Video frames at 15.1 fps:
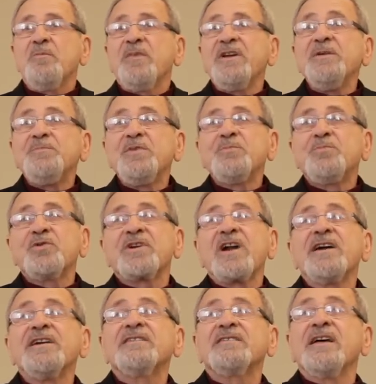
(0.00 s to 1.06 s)
Many people
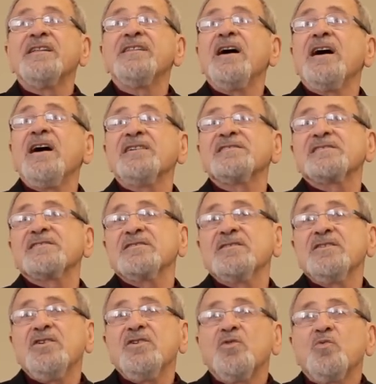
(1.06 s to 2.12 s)
write and ask,
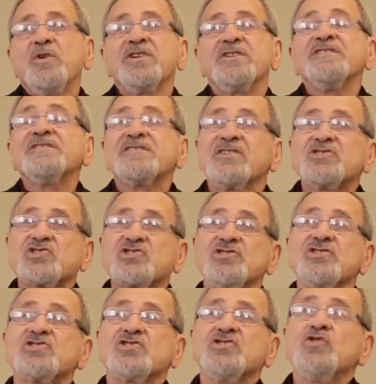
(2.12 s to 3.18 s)
where is the
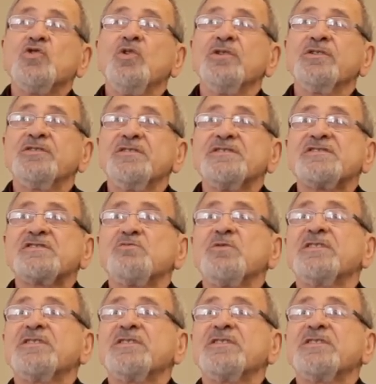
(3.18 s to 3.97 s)
church in all this?